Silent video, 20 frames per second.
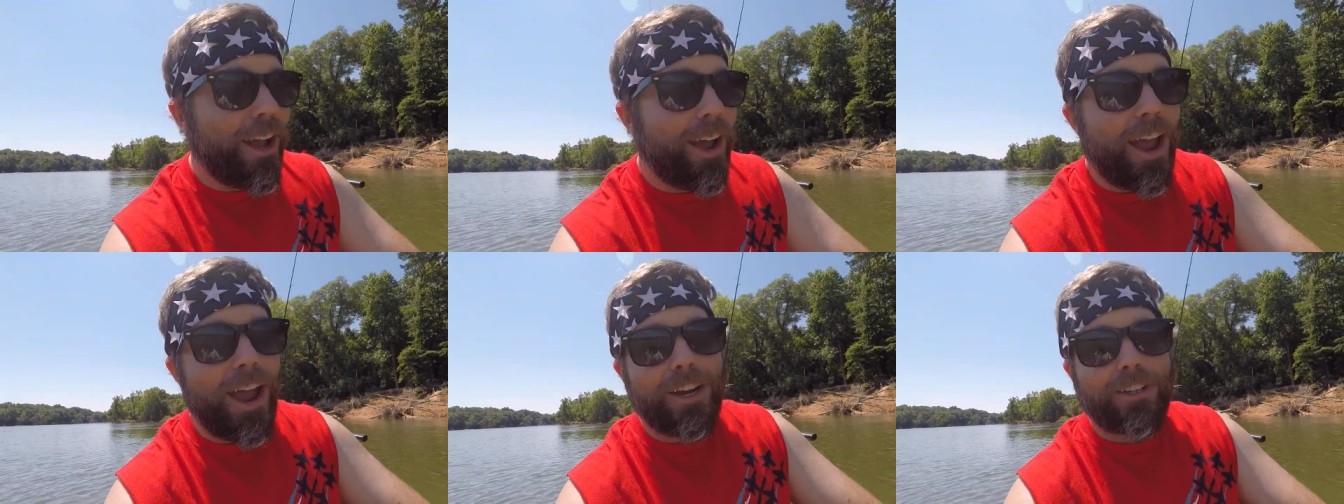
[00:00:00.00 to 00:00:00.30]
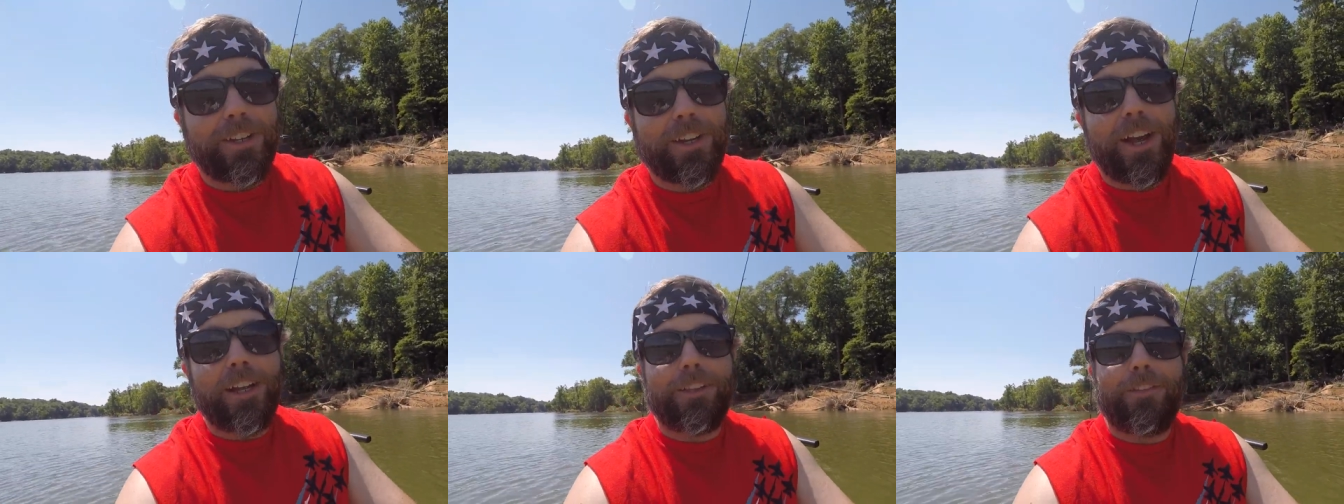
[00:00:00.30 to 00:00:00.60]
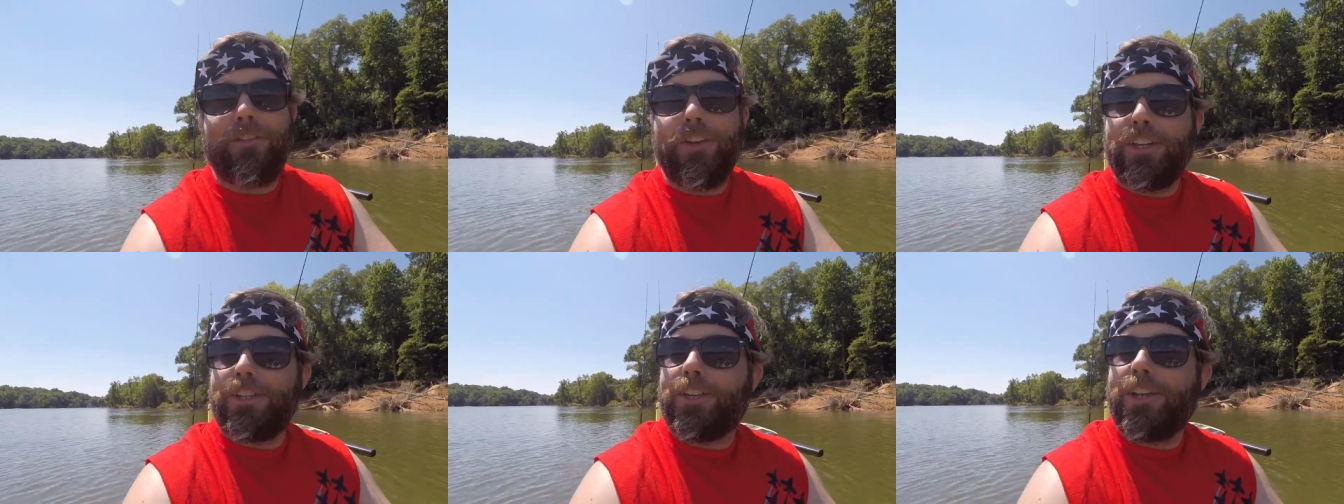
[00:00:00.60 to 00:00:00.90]
I actually got
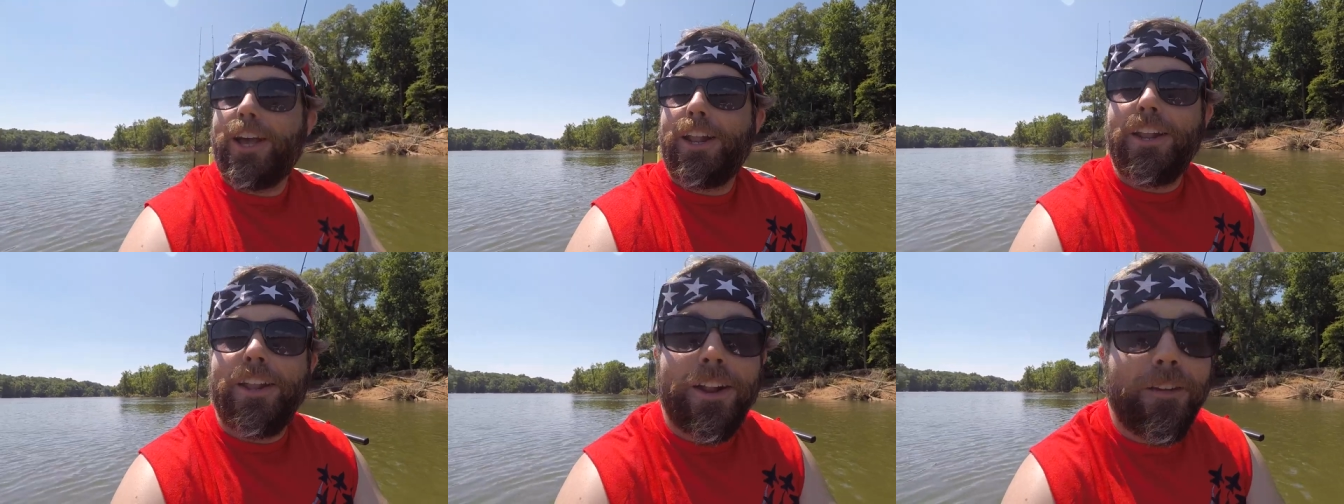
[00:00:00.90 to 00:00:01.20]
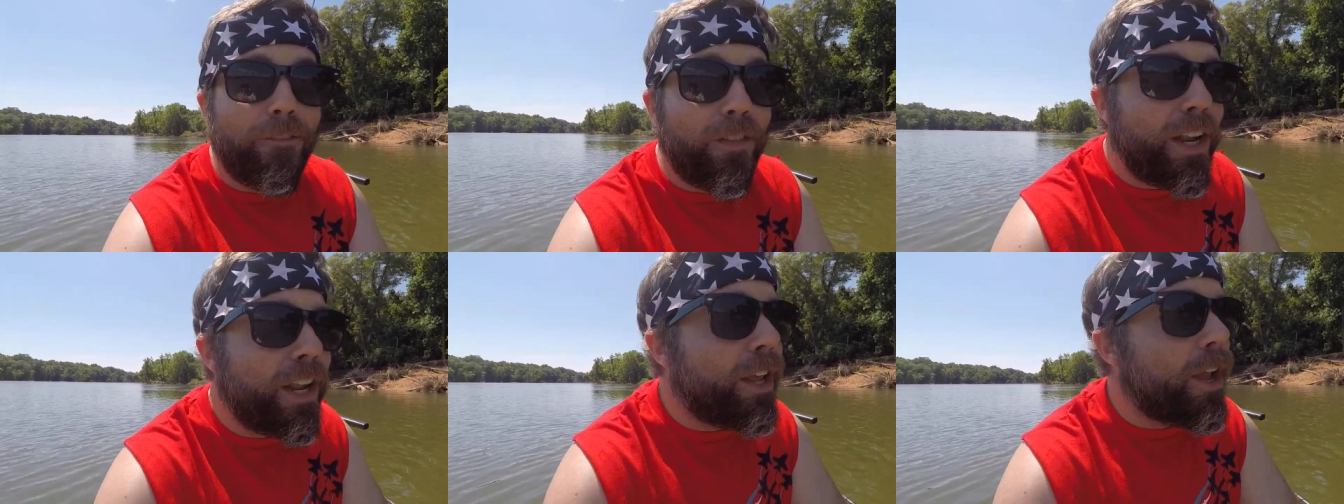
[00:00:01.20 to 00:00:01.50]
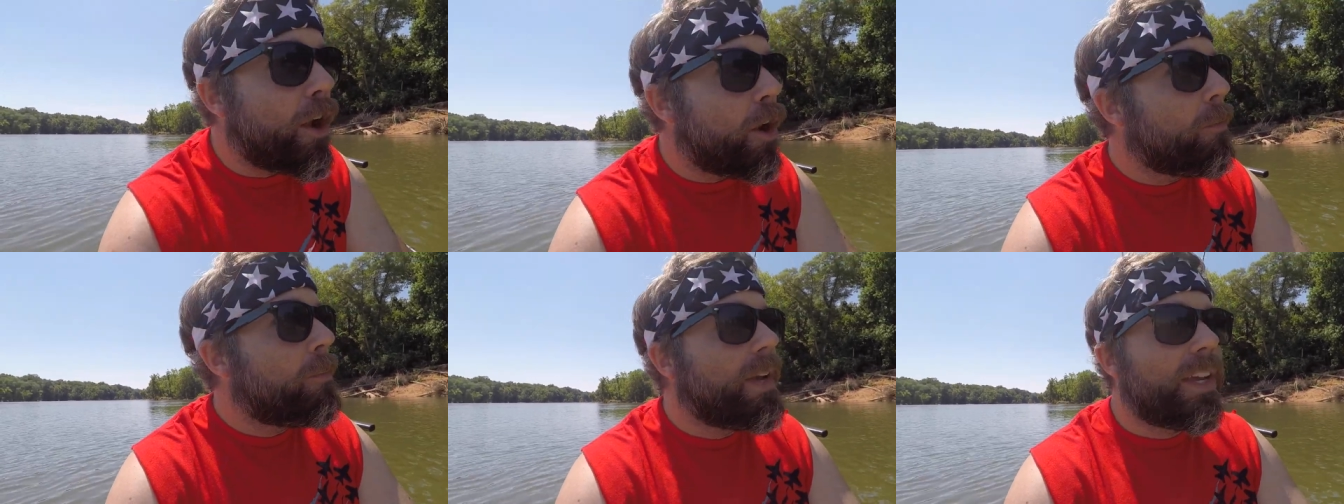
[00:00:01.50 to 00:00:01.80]
the fish and got it on
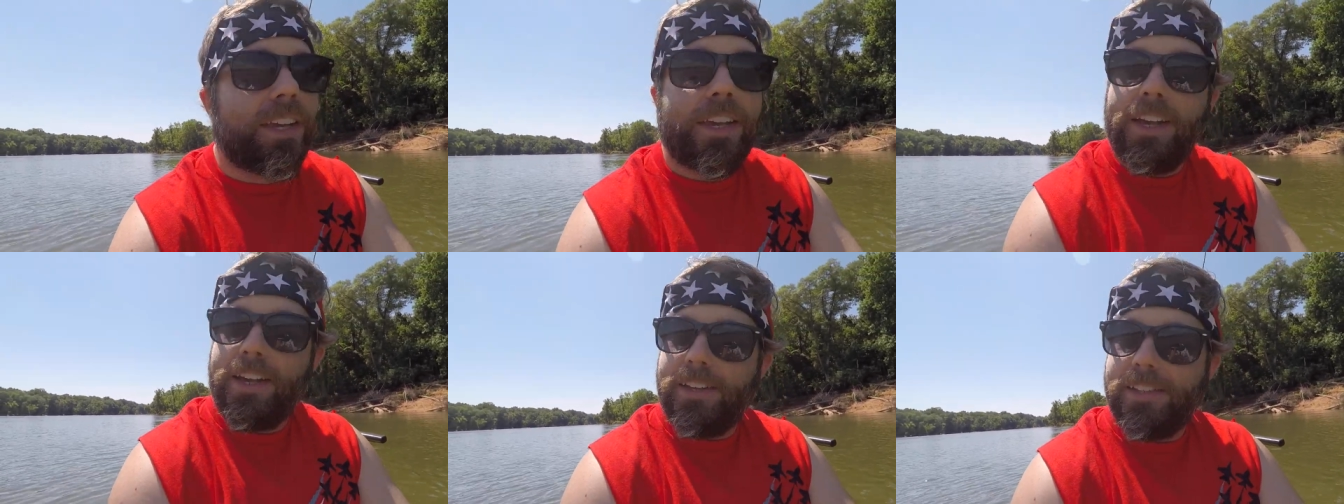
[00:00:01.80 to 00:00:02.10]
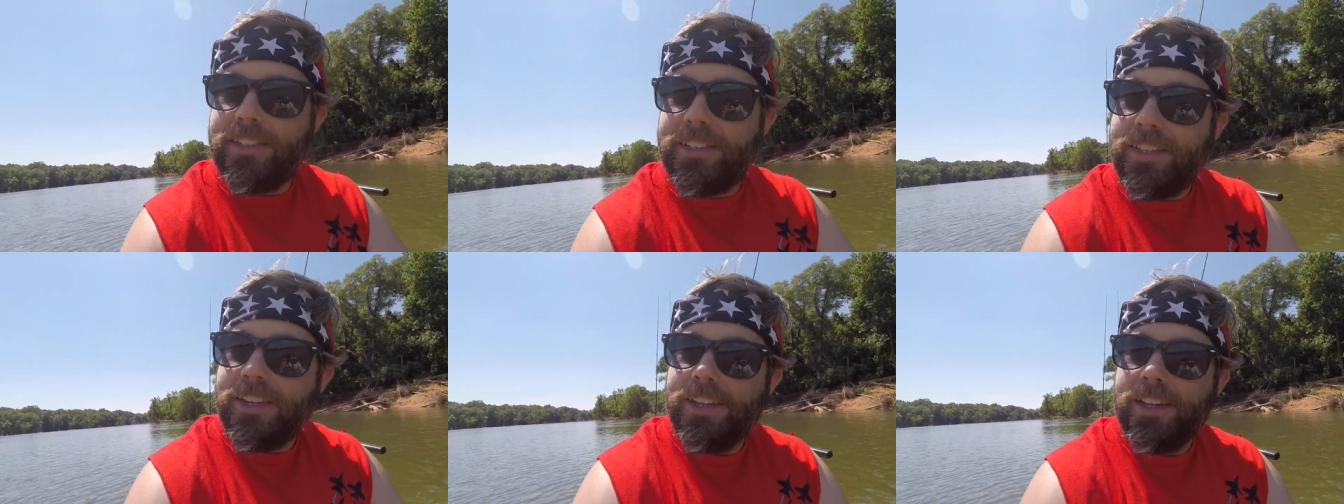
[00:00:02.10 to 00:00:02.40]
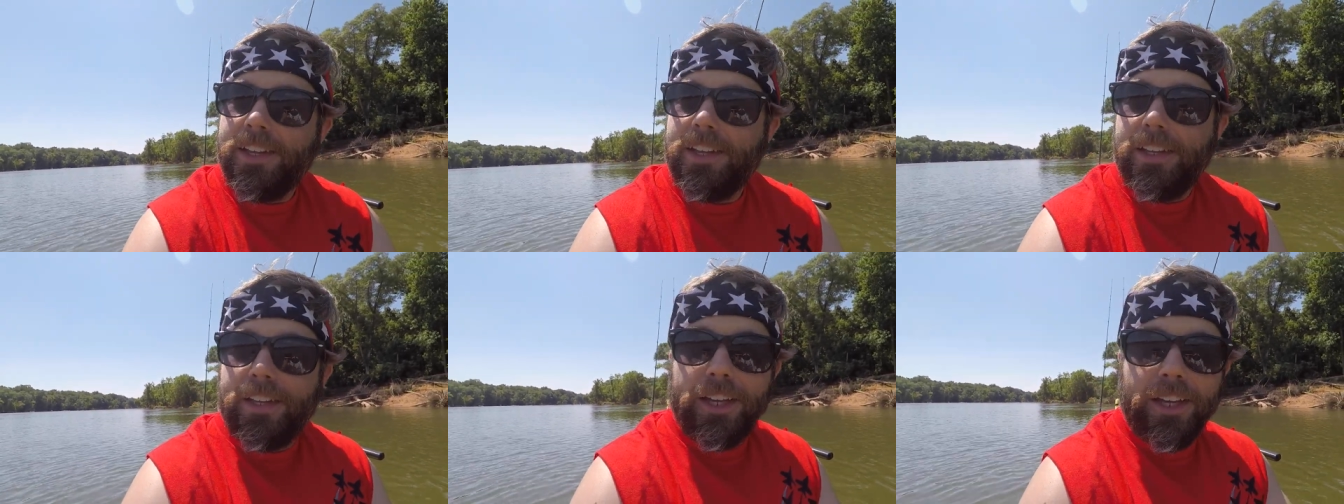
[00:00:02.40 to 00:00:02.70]
video because
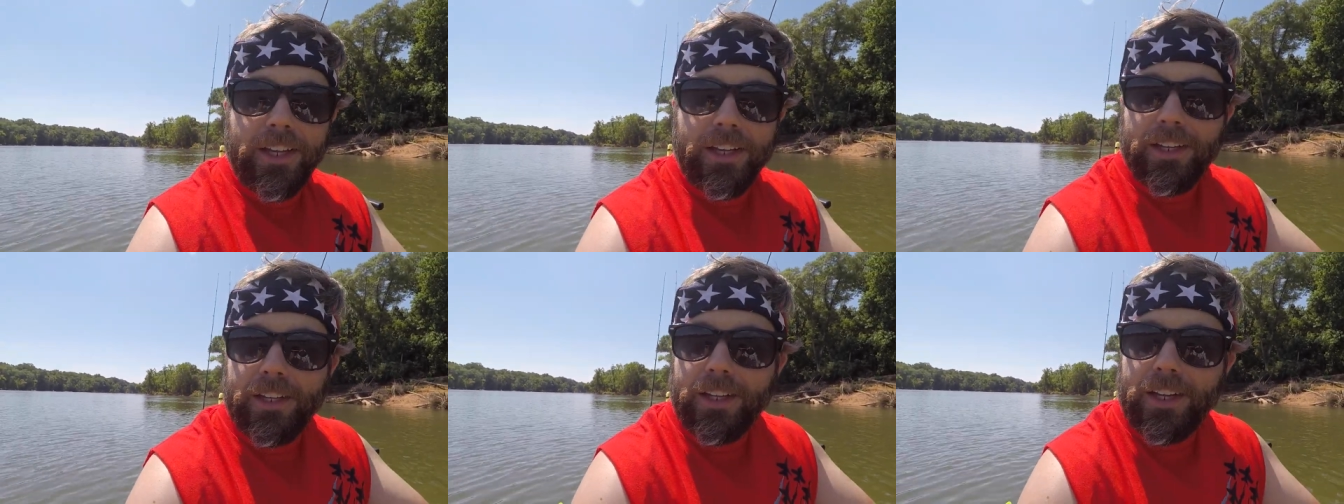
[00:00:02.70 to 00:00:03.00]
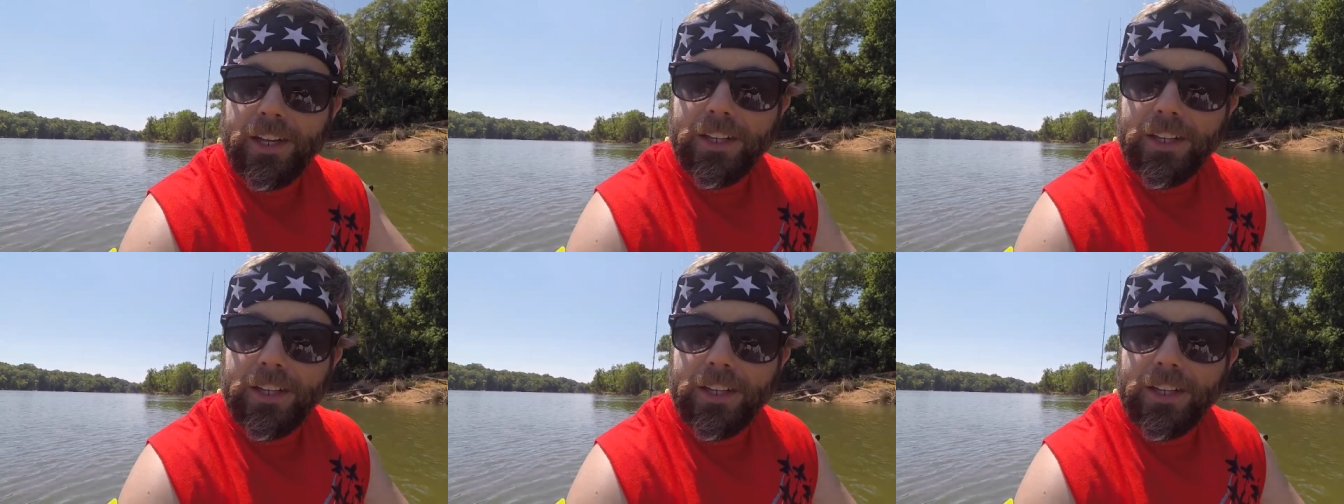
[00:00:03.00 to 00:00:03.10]
uh,